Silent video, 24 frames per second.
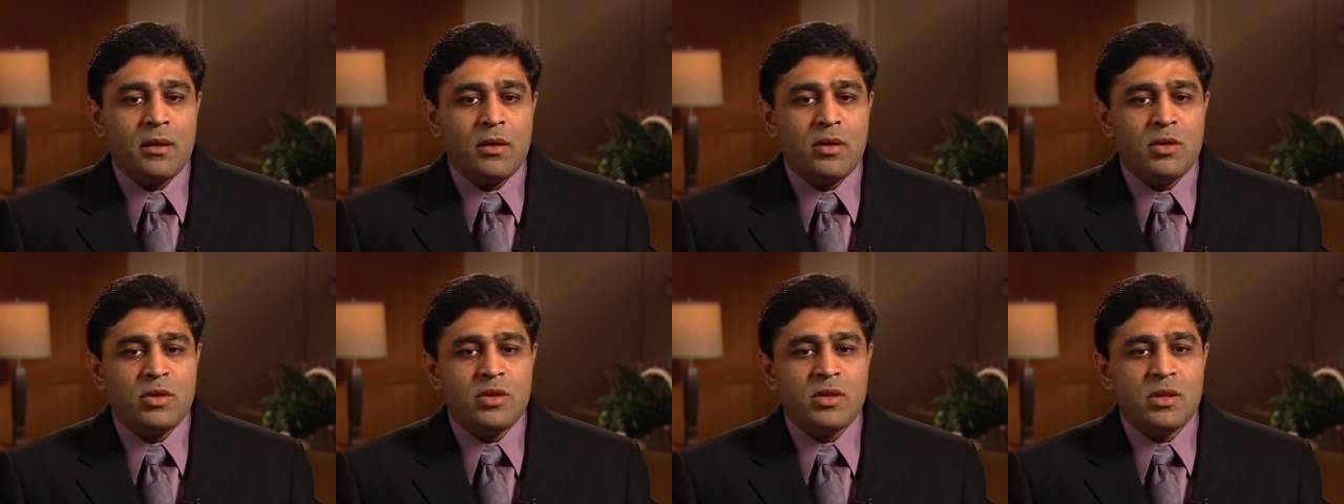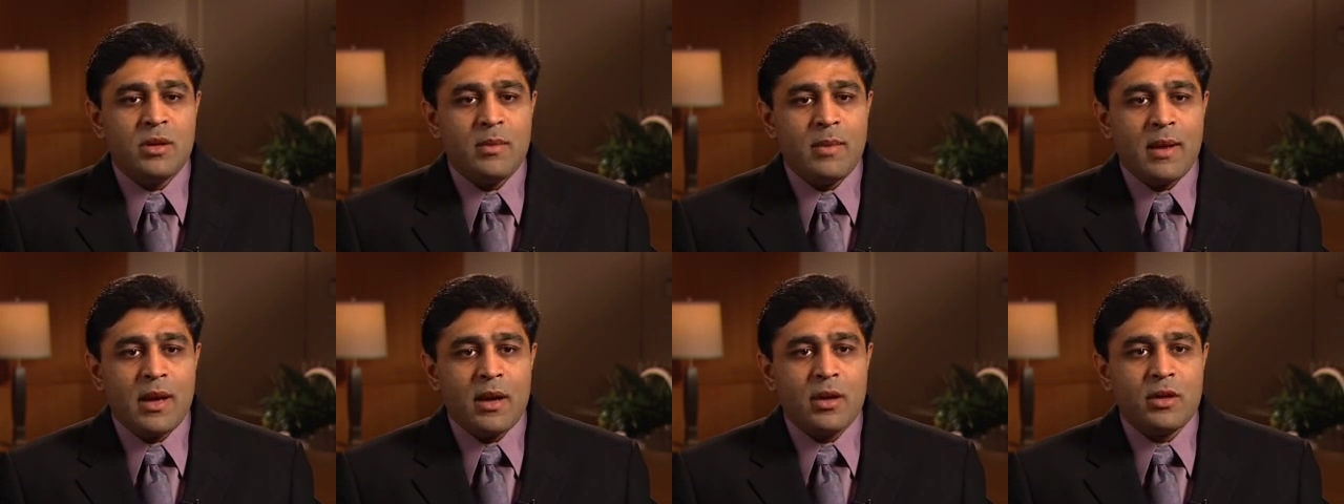
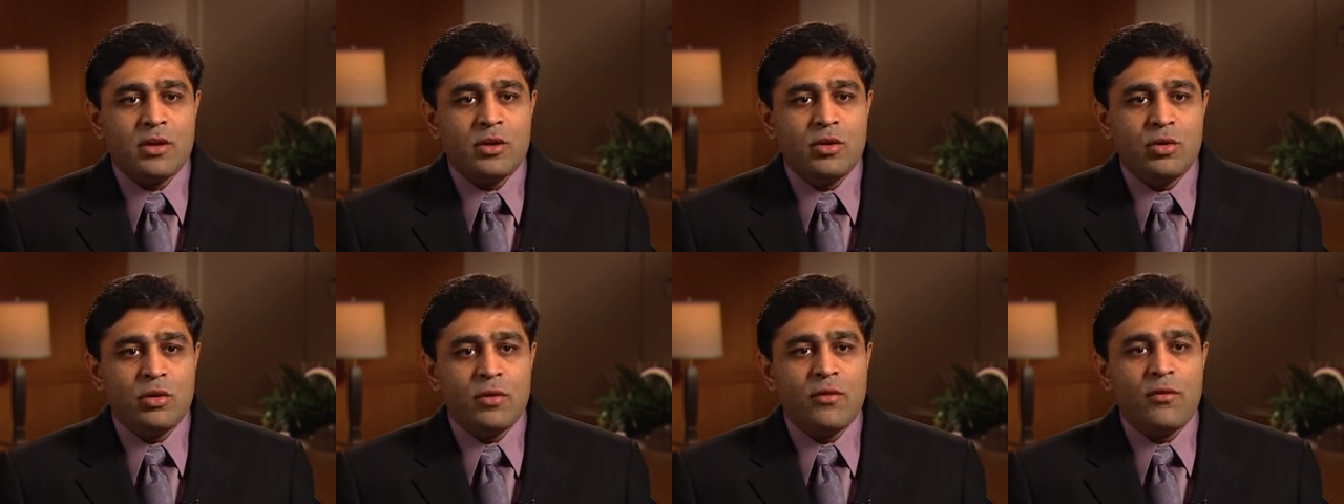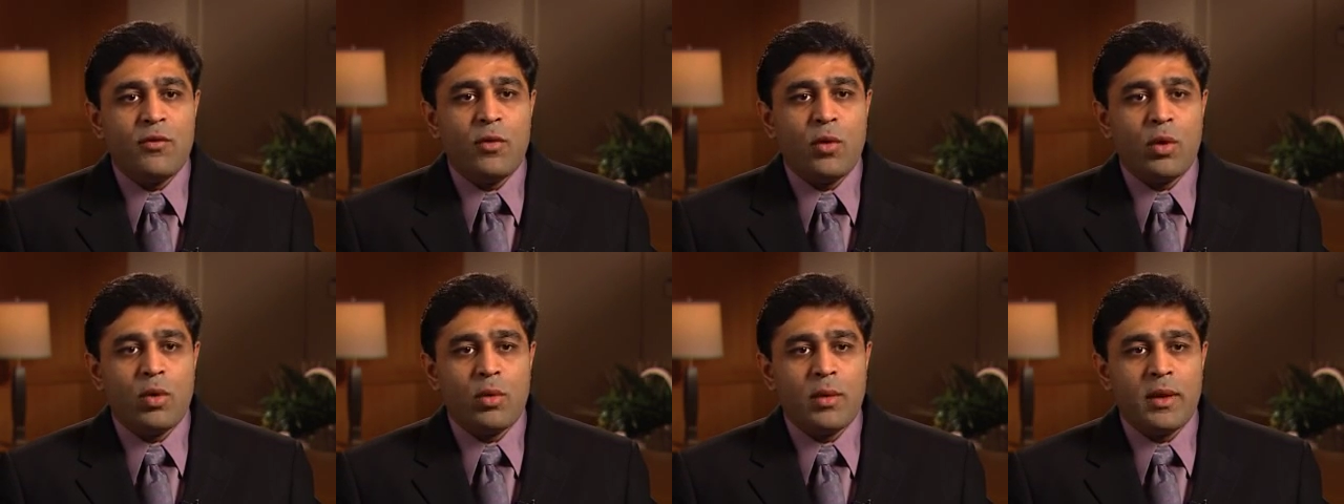usually about a 2 to
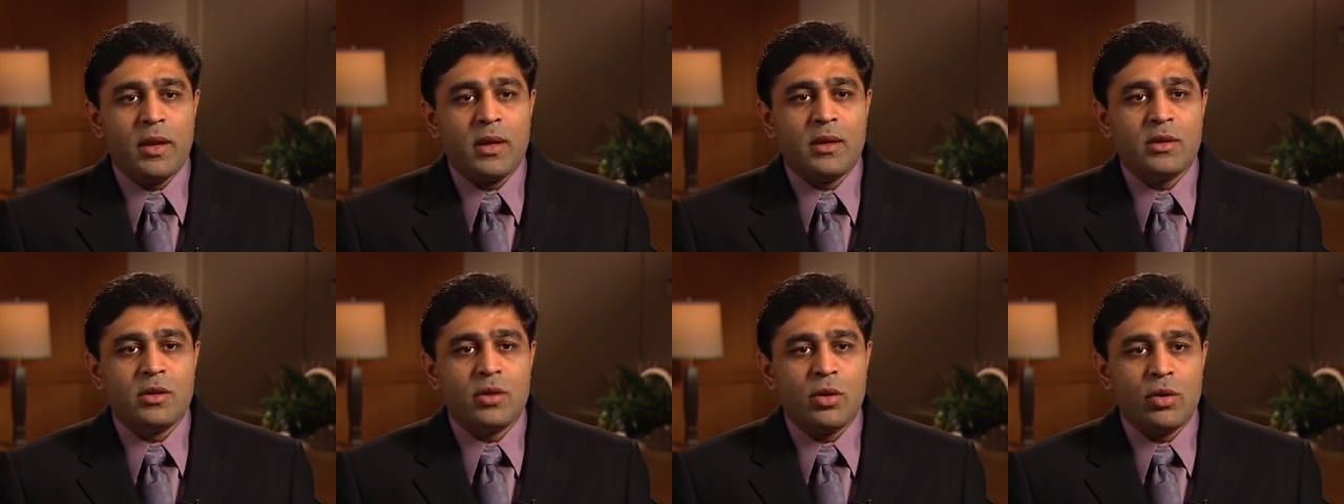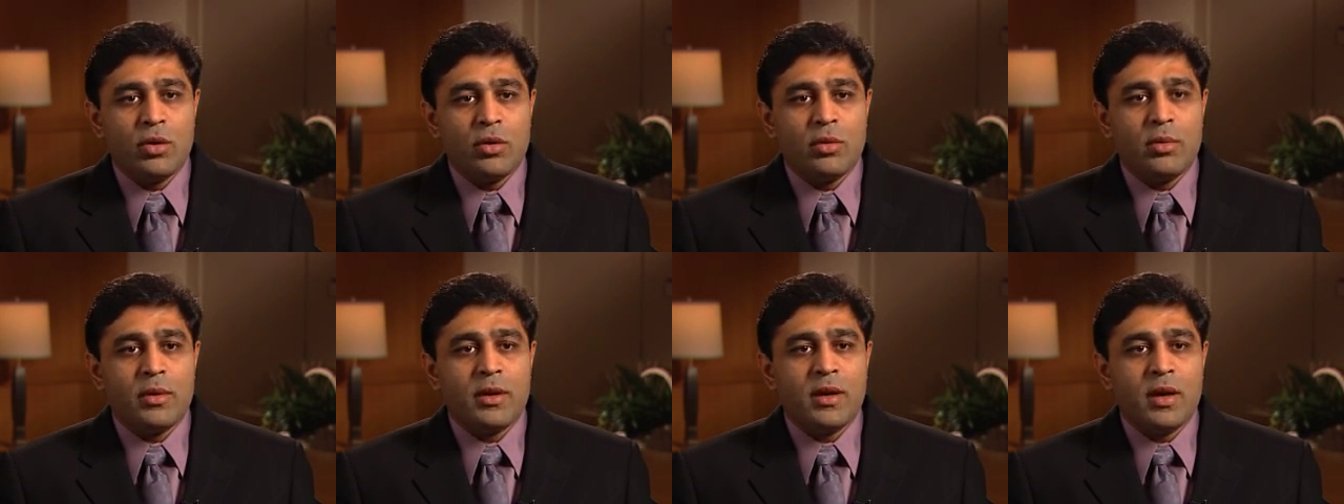4 week
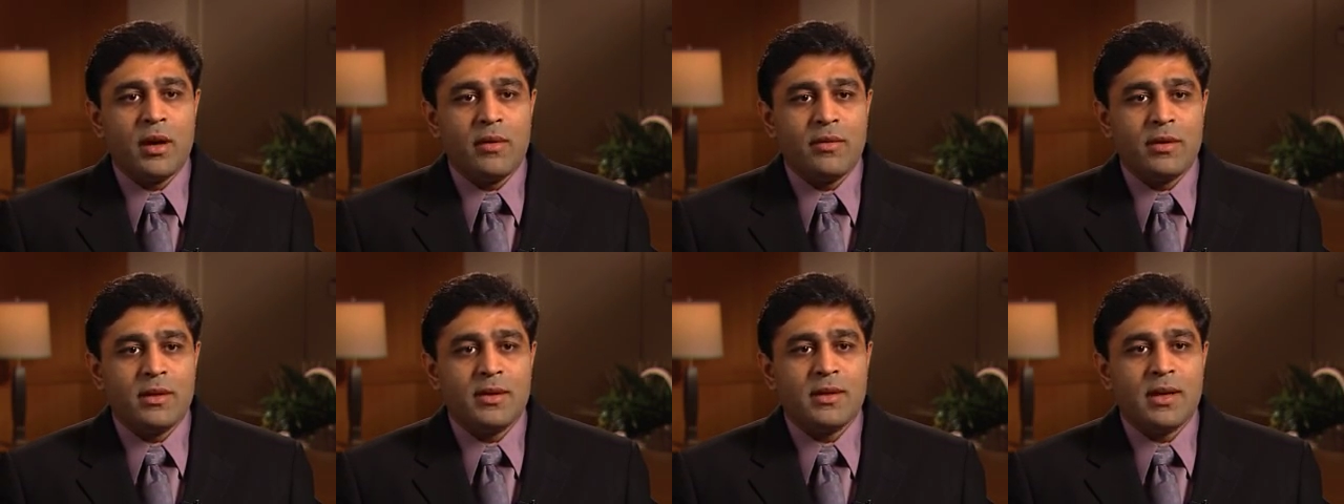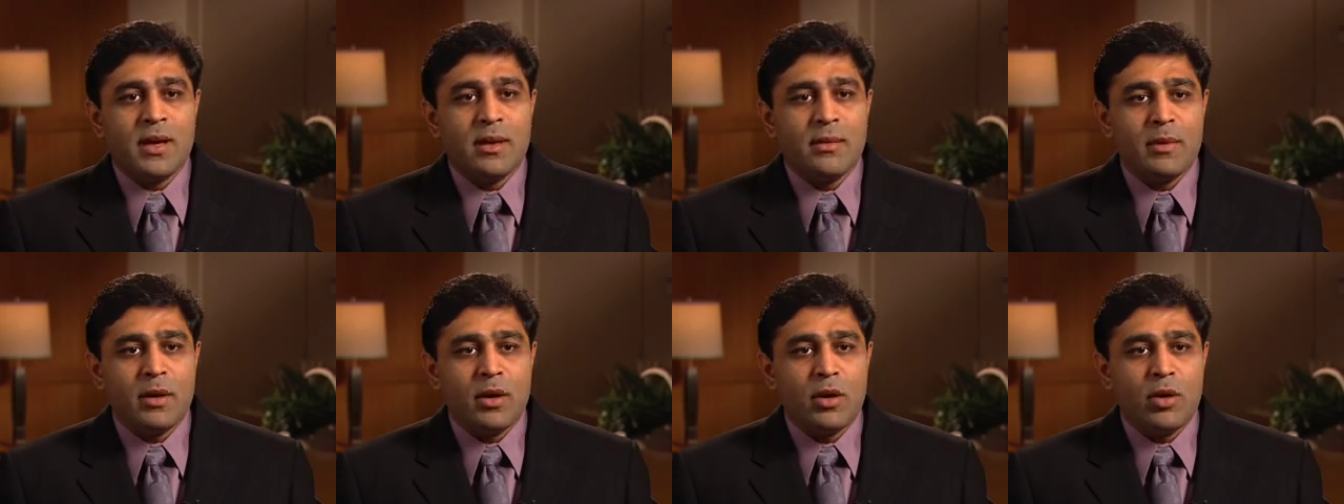total recovery
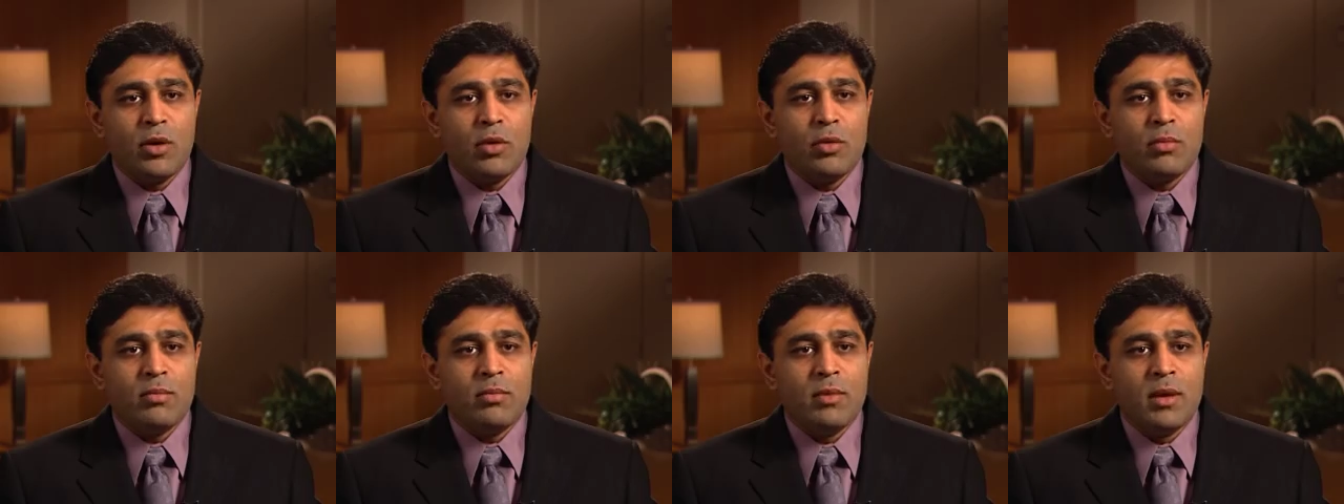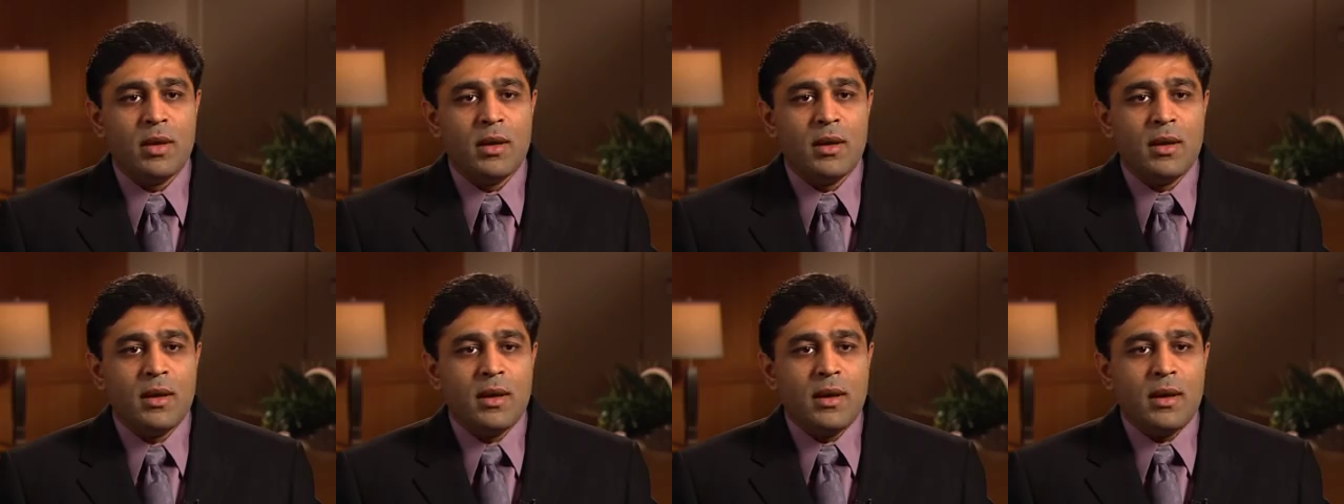time at home.
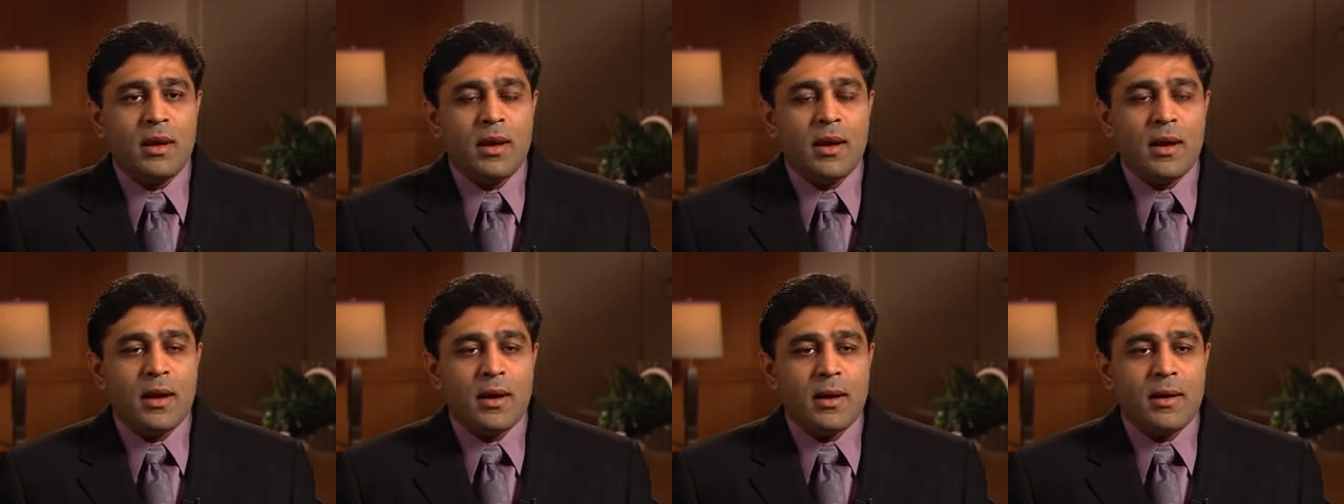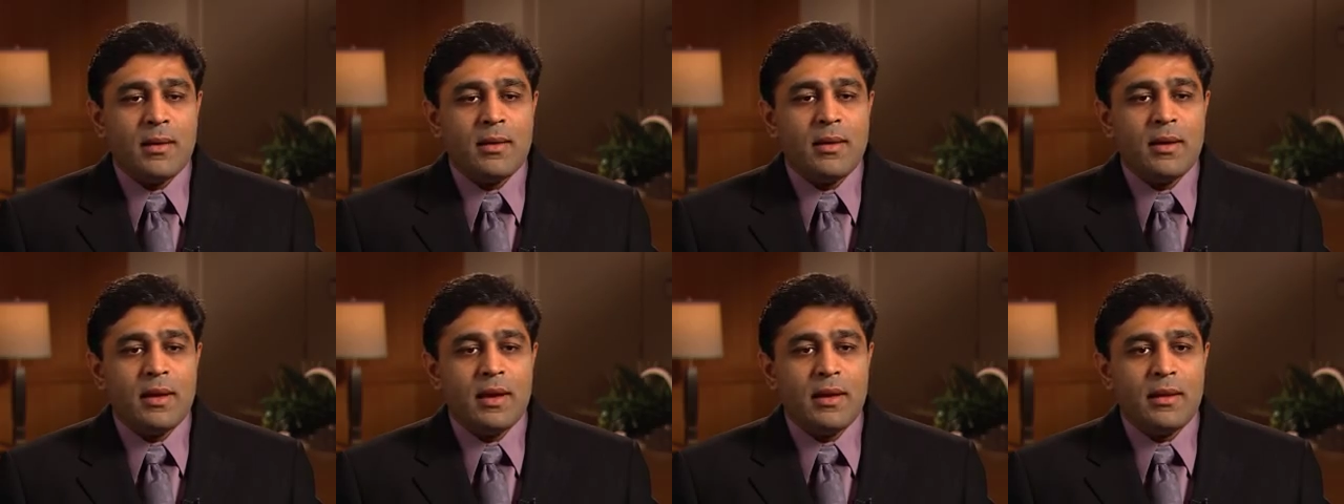
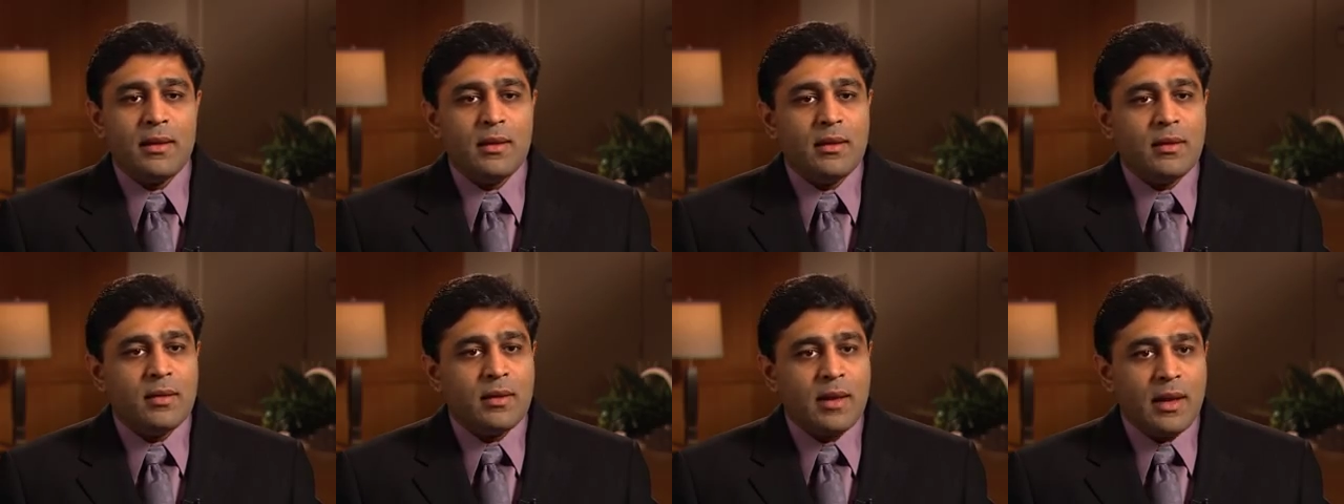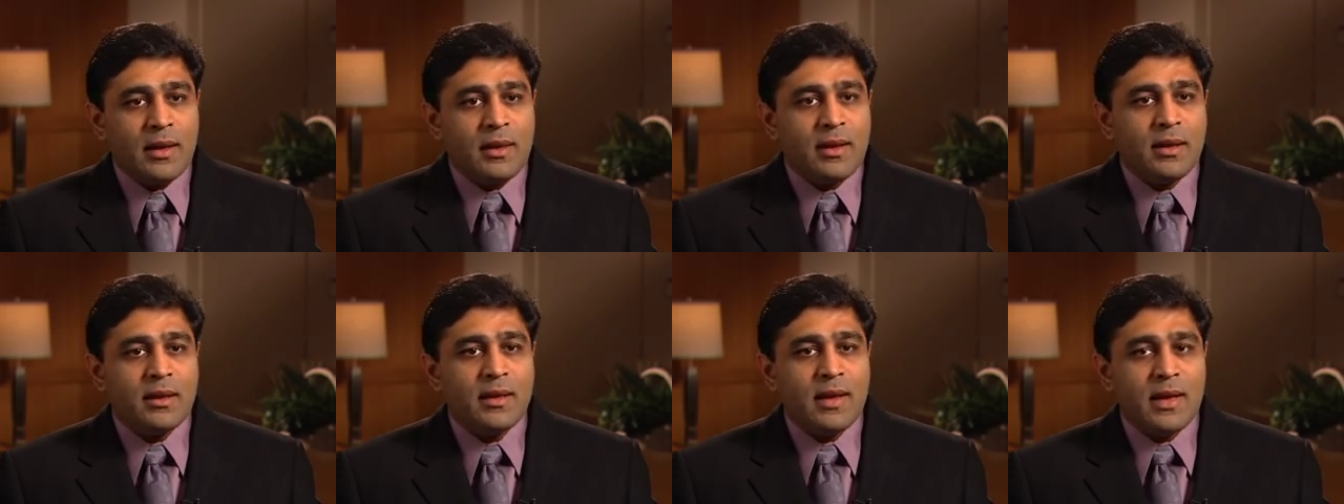And
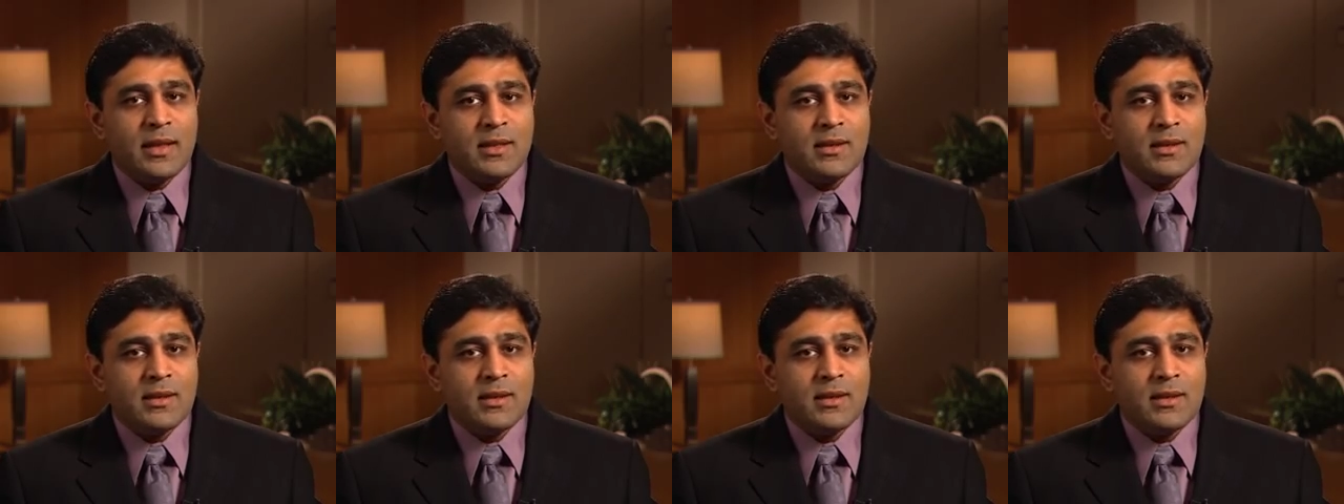I think